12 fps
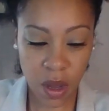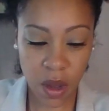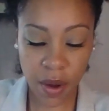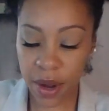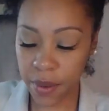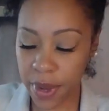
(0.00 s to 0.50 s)

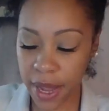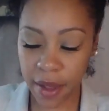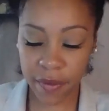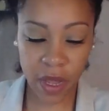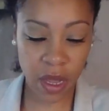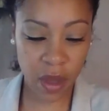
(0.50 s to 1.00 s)
All right, we
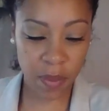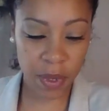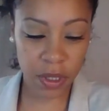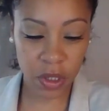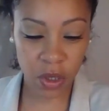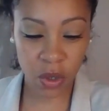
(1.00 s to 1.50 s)
have King of
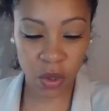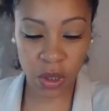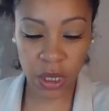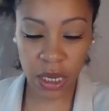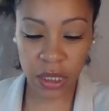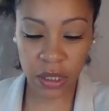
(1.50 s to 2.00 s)

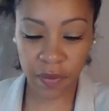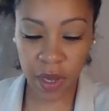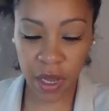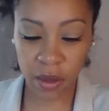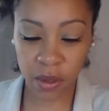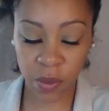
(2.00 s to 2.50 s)
Pentacles, Ace of
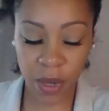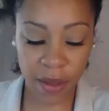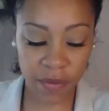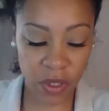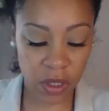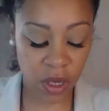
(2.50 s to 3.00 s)
Cups. We
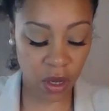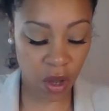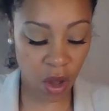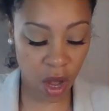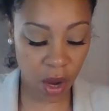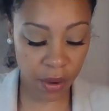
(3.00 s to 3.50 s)
have the Sun
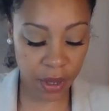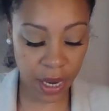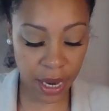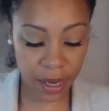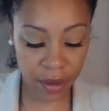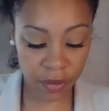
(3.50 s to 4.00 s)
card,
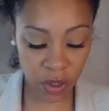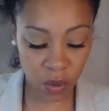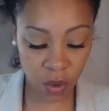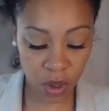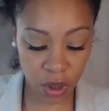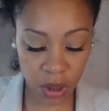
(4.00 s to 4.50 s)
Nine of
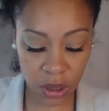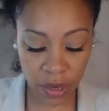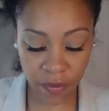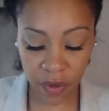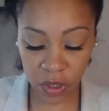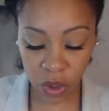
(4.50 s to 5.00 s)
Swords,
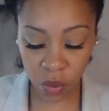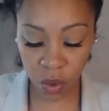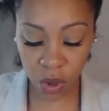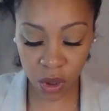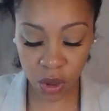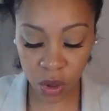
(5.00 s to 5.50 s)
Seven of
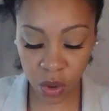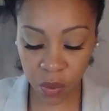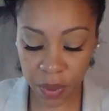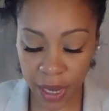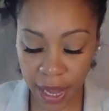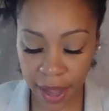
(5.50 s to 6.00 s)
Swords.
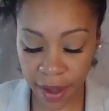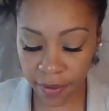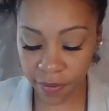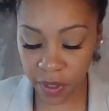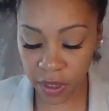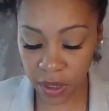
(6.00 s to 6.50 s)
We
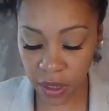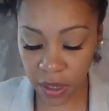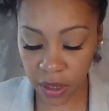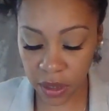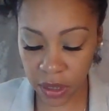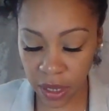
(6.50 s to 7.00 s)
have
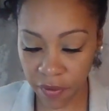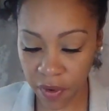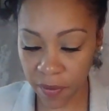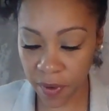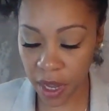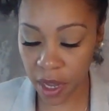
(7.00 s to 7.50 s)
the Seven
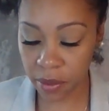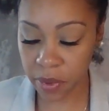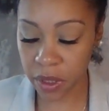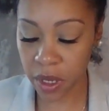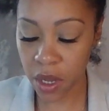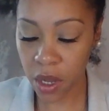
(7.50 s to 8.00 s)
of
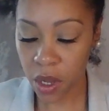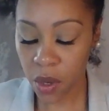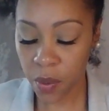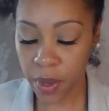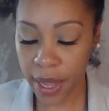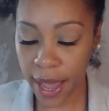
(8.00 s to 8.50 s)
Cups.
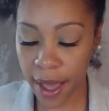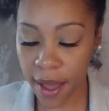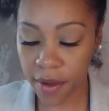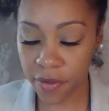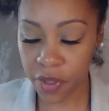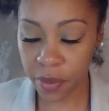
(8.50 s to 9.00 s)
We
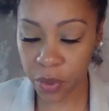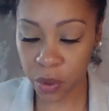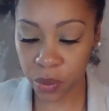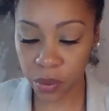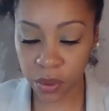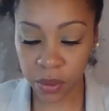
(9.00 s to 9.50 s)
have the
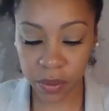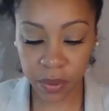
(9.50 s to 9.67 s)
Moon.